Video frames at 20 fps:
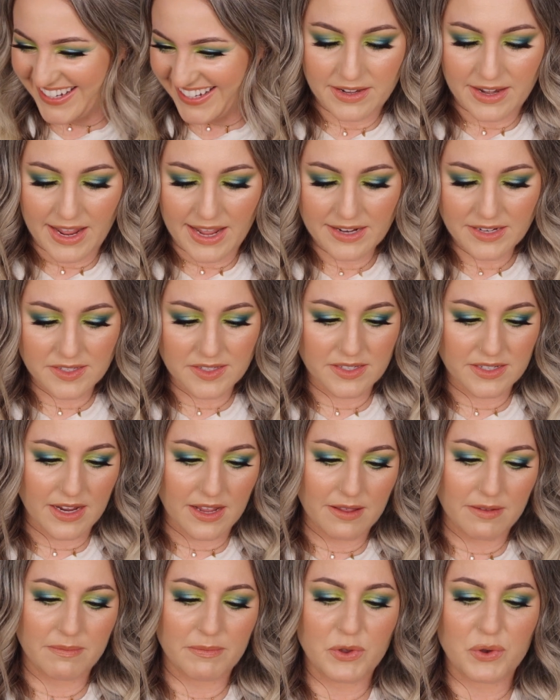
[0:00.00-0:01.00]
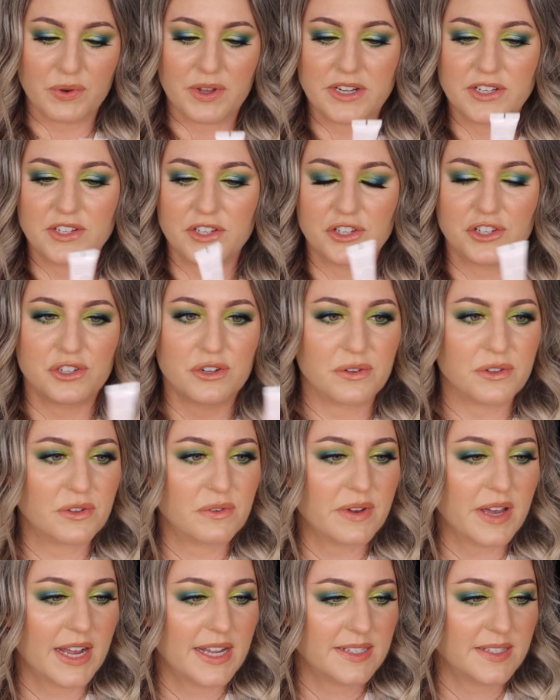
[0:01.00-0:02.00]
Next, I'm going to show
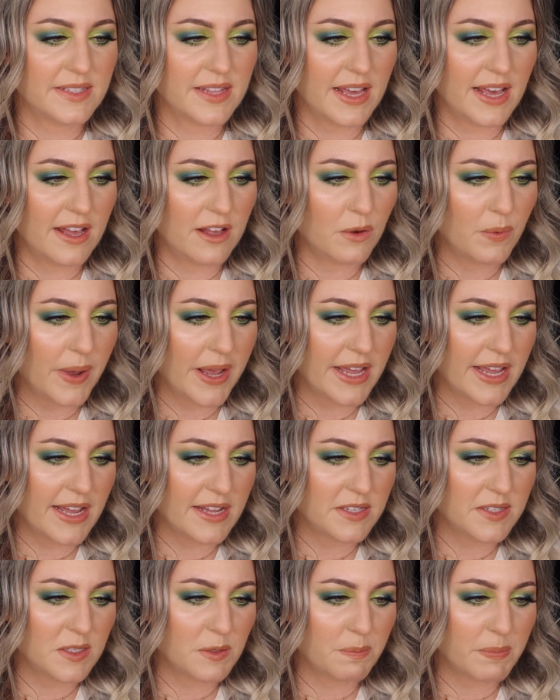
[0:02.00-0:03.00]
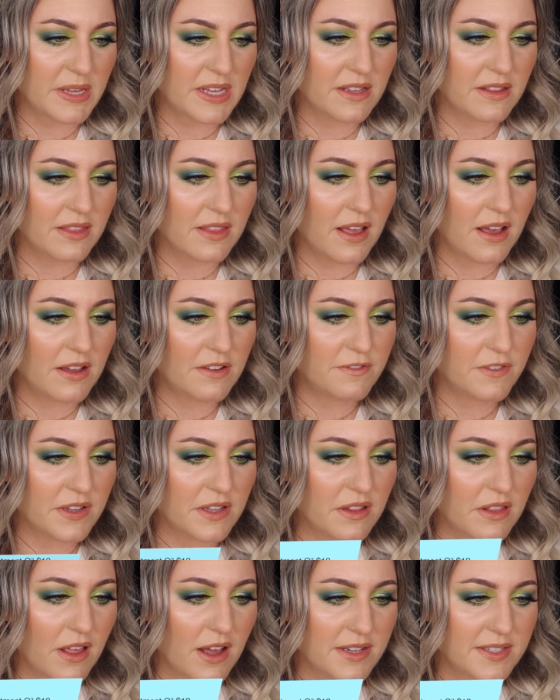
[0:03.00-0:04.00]
you guys the LYS Speak Love
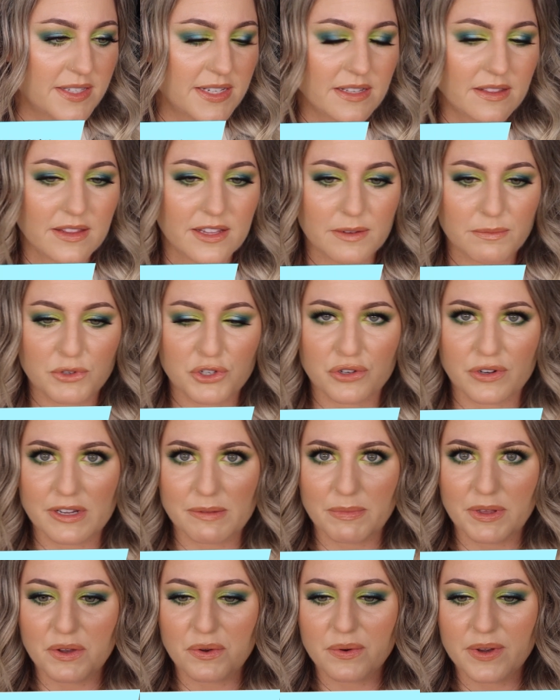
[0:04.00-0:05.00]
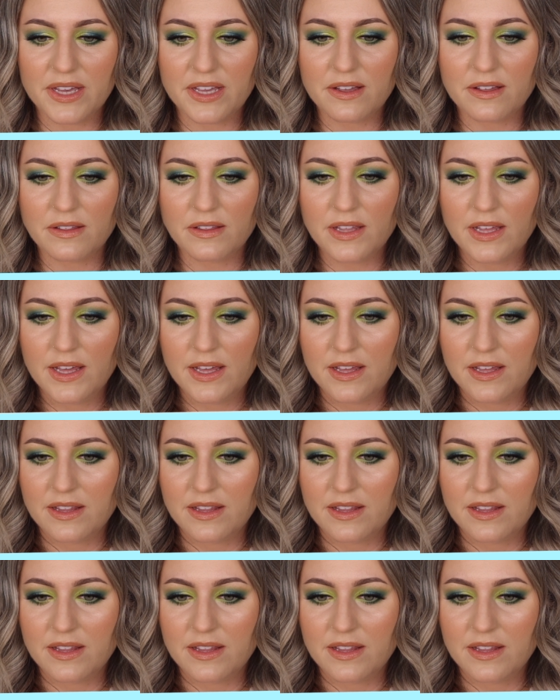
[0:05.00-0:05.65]
Glossy Lip Treatment Oil.